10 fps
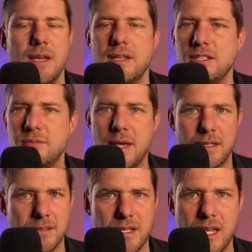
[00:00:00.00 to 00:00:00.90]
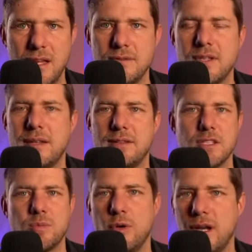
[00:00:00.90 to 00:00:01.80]
He's making saves. At
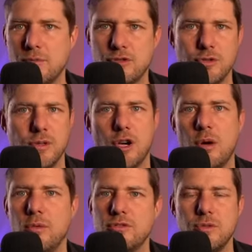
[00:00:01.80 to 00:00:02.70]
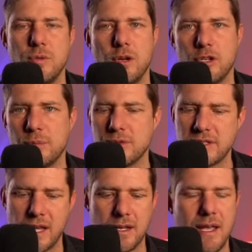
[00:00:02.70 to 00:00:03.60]
this point, I'm shooting almost to
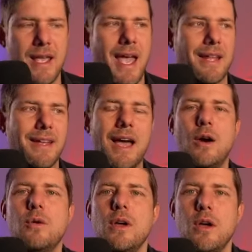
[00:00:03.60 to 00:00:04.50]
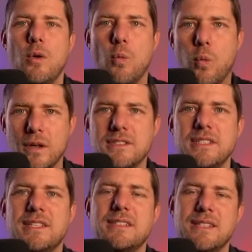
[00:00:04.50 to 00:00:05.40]
100%. And now once
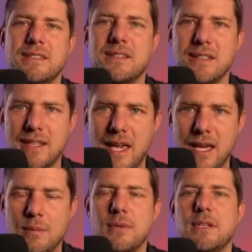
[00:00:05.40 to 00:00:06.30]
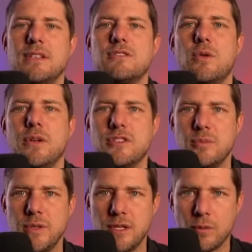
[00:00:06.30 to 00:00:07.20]
he gets into the game, he's going to
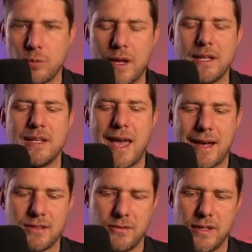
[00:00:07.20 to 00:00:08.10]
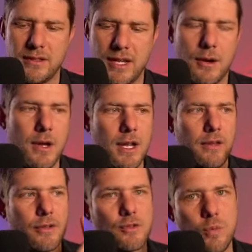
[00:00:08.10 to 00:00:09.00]
be ready and activated. Now,
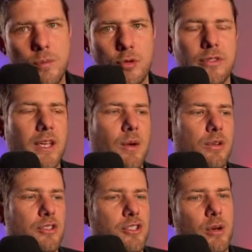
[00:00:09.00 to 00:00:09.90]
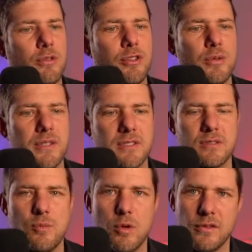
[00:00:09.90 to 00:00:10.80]
there's one more thing I want to share with you, and this
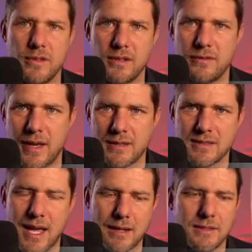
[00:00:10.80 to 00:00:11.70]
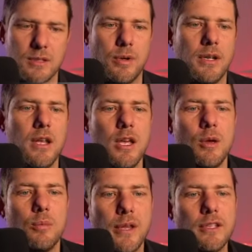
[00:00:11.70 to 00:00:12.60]
is more of an advanced tactic, but
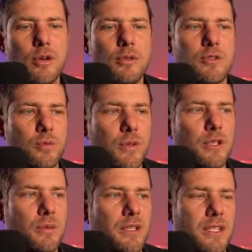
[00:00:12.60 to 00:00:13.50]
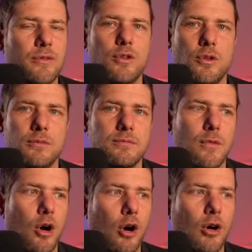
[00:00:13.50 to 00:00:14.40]
playing goalie is really, really difficult.
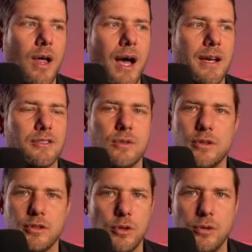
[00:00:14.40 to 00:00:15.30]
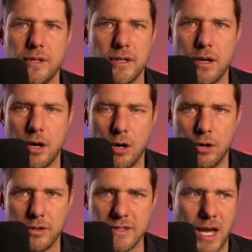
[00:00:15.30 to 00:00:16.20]
All eyes are on the goalie
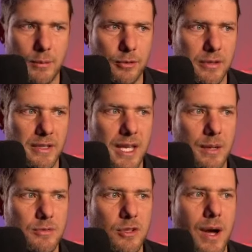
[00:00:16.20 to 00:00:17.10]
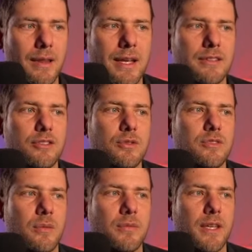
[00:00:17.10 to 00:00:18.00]
all the time during the game. So I like to do
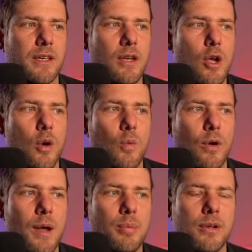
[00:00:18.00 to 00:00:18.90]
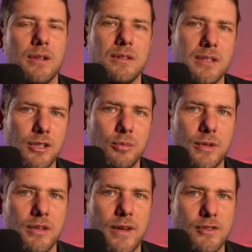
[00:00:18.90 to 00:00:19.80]
something where I put a little
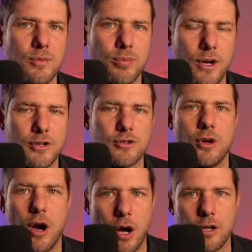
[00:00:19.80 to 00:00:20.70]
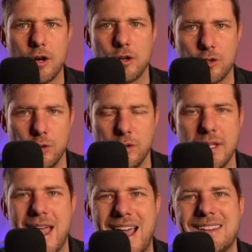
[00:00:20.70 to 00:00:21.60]
bit of extra pressure on our
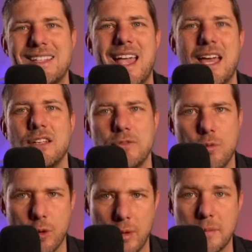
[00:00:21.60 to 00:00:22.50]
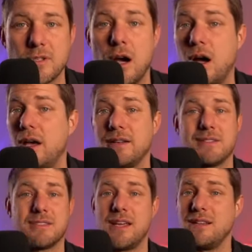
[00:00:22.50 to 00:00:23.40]
goalie at the end of warmups on,
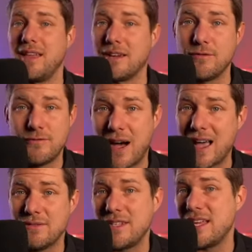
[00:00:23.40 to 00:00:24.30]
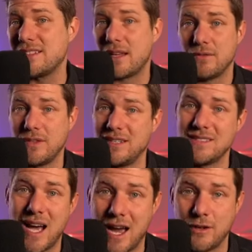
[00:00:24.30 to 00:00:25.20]
say, like 5 days out of an
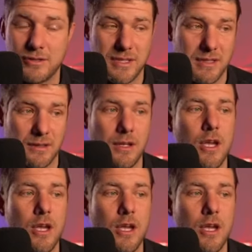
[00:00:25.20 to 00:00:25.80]
entire season.